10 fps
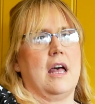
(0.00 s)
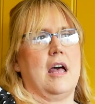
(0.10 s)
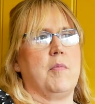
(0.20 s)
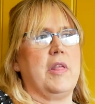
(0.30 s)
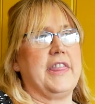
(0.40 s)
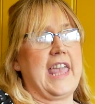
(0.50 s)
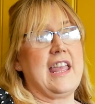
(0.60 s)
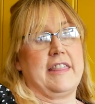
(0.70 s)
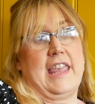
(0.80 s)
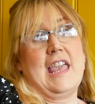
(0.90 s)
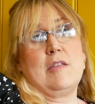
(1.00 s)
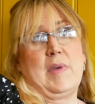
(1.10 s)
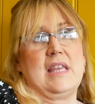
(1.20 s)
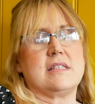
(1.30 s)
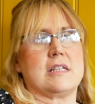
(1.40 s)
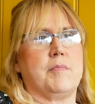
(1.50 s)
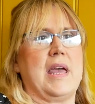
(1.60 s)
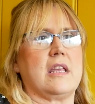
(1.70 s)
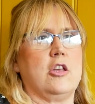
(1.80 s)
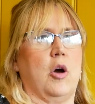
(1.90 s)
The aim is to
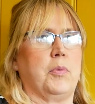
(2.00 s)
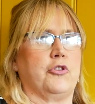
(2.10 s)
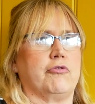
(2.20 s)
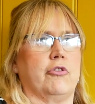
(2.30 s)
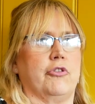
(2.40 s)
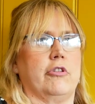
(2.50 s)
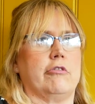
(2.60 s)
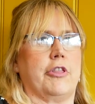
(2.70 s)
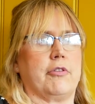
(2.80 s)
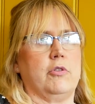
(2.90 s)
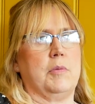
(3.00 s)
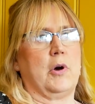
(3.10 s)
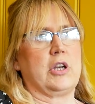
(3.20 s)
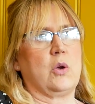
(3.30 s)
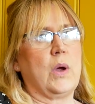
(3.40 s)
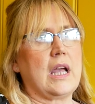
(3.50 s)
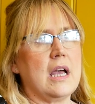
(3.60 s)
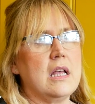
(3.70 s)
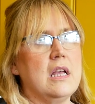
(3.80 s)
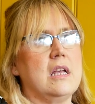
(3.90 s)
make your blood run through your body
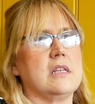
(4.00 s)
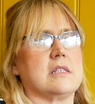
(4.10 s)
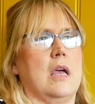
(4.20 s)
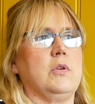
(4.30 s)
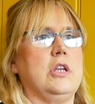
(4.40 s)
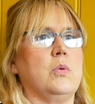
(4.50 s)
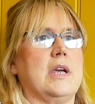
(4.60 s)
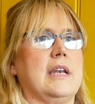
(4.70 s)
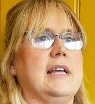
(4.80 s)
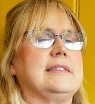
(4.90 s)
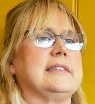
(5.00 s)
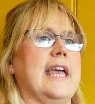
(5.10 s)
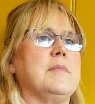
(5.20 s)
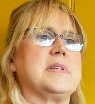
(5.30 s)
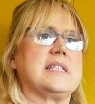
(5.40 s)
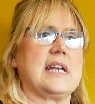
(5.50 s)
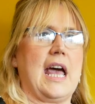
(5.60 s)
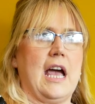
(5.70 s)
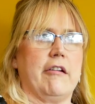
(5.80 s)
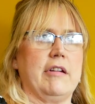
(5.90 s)
quicker so you can escape
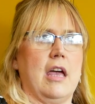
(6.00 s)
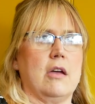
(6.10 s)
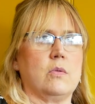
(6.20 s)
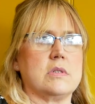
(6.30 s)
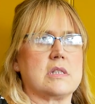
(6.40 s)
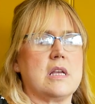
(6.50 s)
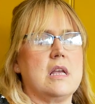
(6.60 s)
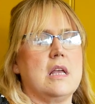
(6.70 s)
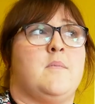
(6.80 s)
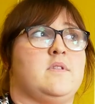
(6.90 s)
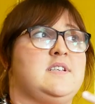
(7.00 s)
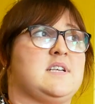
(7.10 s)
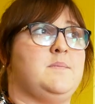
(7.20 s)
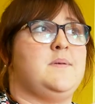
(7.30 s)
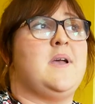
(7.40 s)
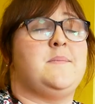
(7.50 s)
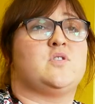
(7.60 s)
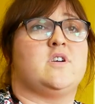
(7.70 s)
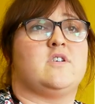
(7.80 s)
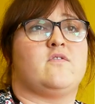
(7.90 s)
scenarios. But this can be maybe
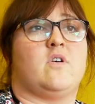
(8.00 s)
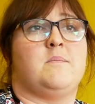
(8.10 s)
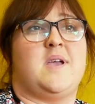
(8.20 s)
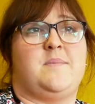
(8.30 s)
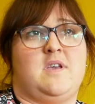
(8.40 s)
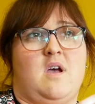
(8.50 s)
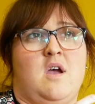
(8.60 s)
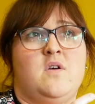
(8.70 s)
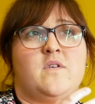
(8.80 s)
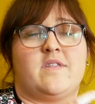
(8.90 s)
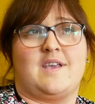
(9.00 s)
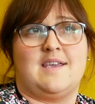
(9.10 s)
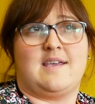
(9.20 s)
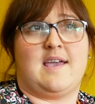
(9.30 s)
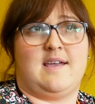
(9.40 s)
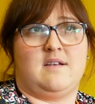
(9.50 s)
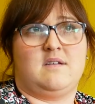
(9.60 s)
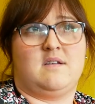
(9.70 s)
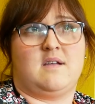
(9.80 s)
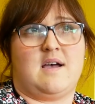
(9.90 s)
triggered from maybe overthinking,
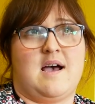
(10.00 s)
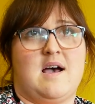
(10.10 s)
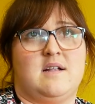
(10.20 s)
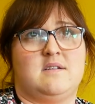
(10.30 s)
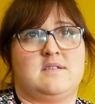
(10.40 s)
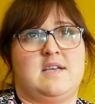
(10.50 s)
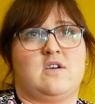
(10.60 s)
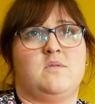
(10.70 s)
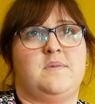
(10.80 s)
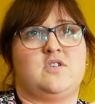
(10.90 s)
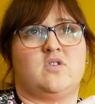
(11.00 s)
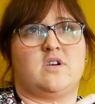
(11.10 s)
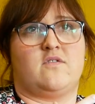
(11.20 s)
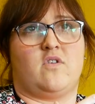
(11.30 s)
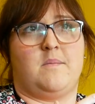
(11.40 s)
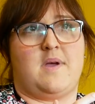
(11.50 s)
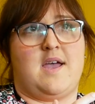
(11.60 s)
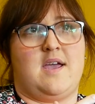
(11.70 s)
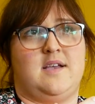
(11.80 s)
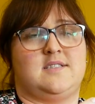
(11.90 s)
and it could be triggered from
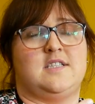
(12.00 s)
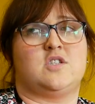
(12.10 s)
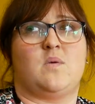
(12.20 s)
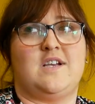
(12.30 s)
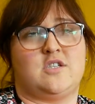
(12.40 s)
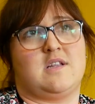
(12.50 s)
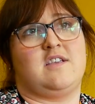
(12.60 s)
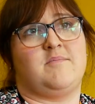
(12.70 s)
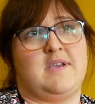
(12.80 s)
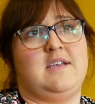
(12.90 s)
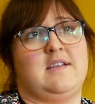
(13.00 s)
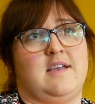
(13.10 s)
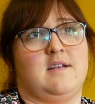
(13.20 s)
a situation that you've been